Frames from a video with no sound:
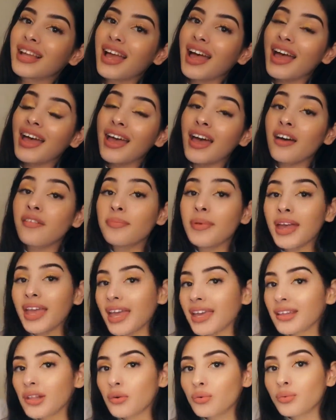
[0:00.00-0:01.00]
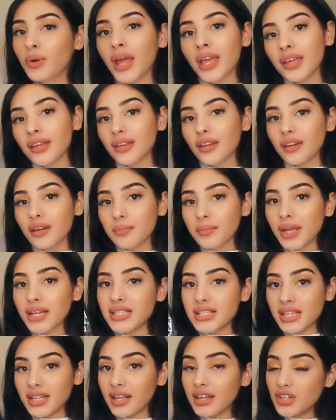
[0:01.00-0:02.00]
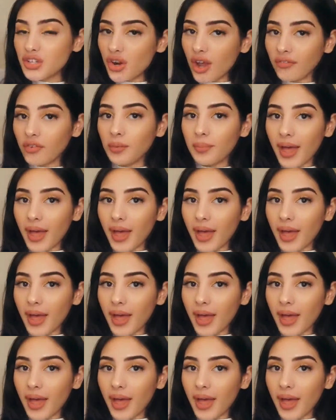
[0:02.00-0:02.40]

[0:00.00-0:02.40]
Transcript: I have my halo right here in my DNA travel